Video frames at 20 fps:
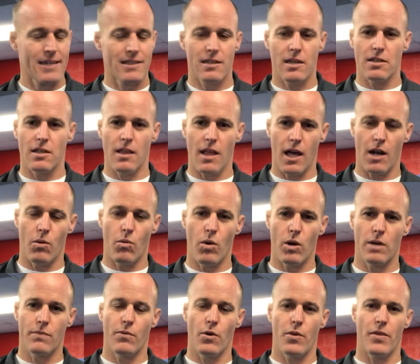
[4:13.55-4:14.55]
Does a lot of
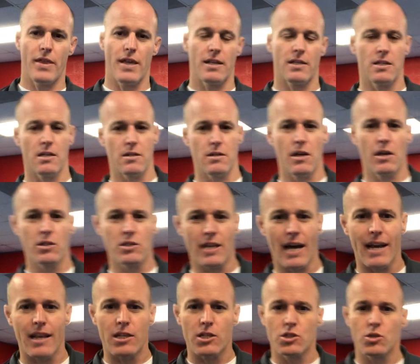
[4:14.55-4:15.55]
wonderful things. Here's
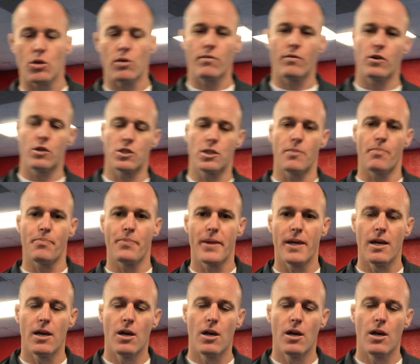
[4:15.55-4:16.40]
kind of the short version.